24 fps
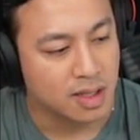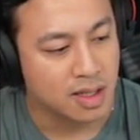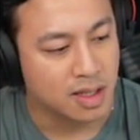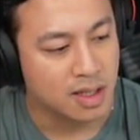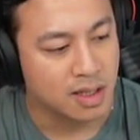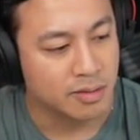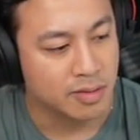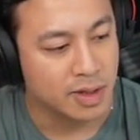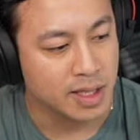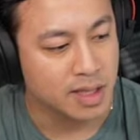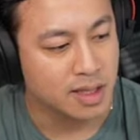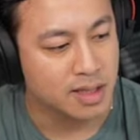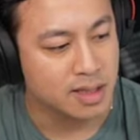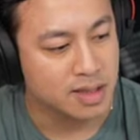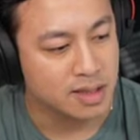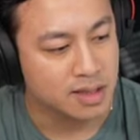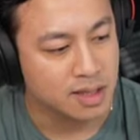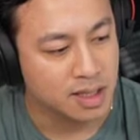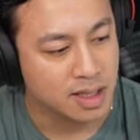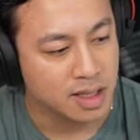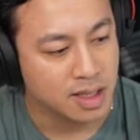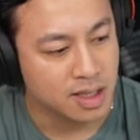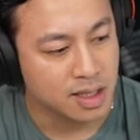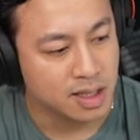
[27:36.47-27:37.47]
Wait.
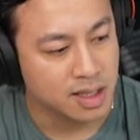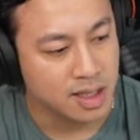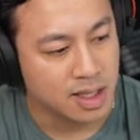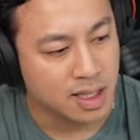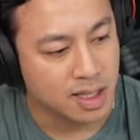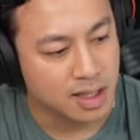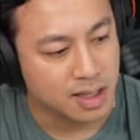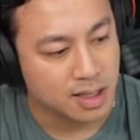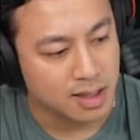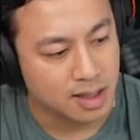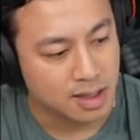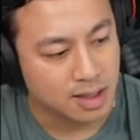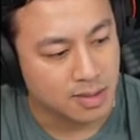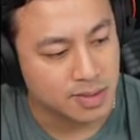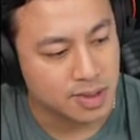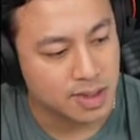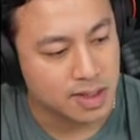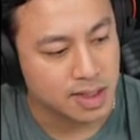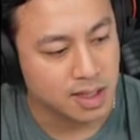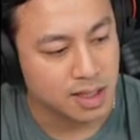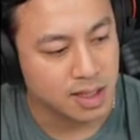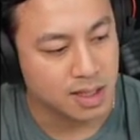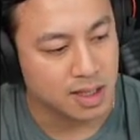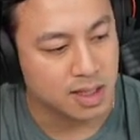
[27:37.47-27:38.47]

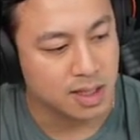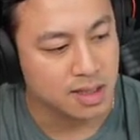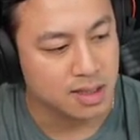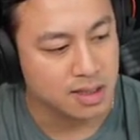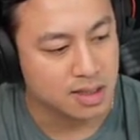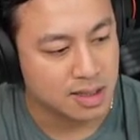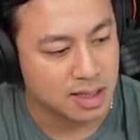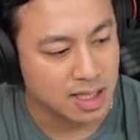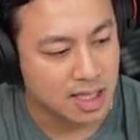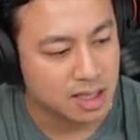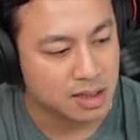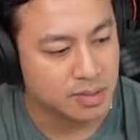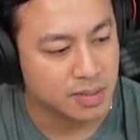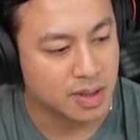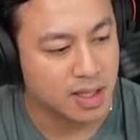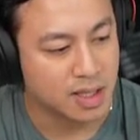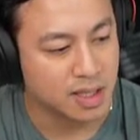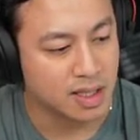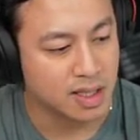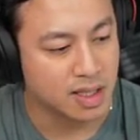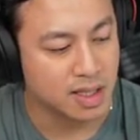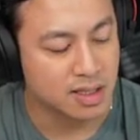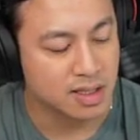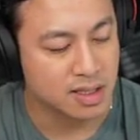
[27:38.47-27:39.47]
cd.obsidian
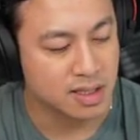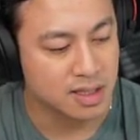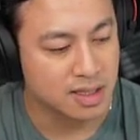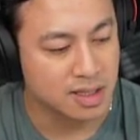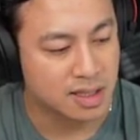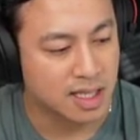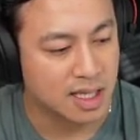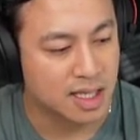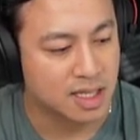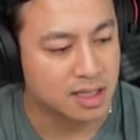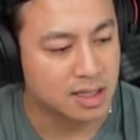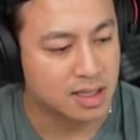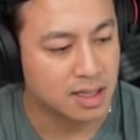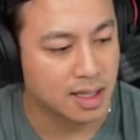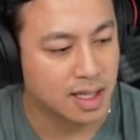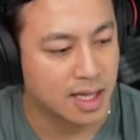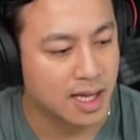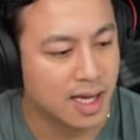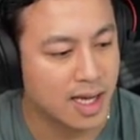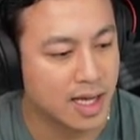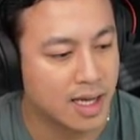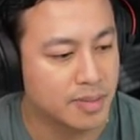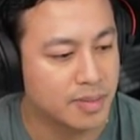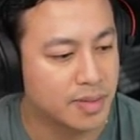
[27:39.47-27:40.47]

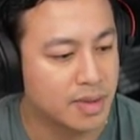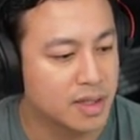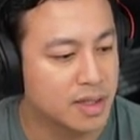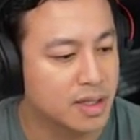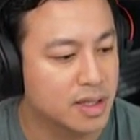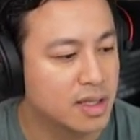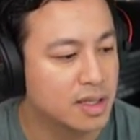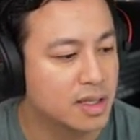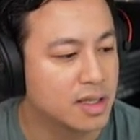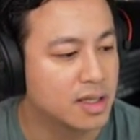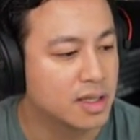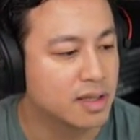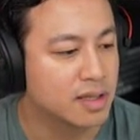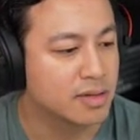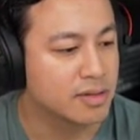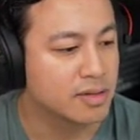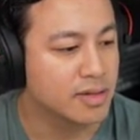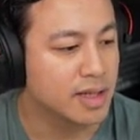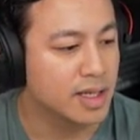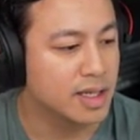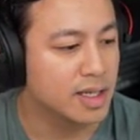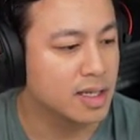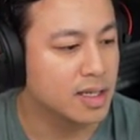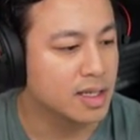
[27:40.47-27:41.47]
/plugins/lab.
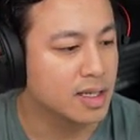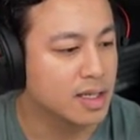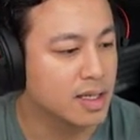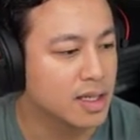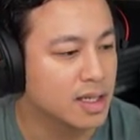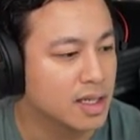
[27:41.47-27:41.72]
Great.